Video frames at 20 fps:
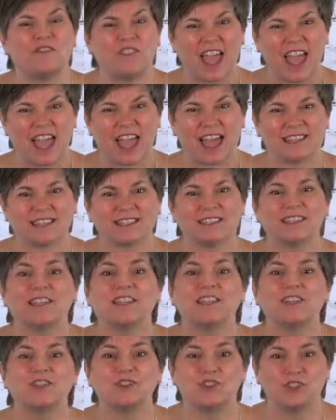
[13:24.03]
fast,
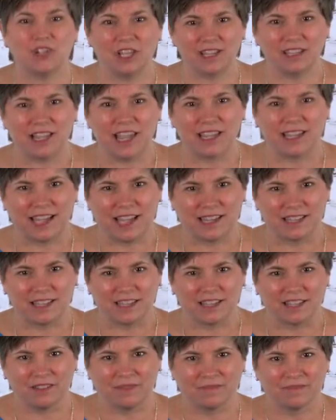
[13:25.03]
just like I
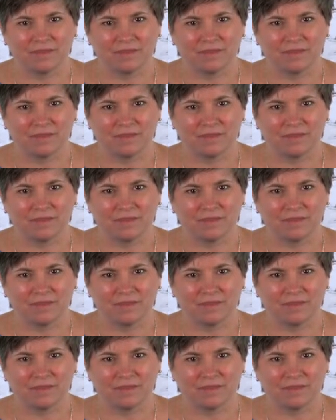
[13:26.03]
did.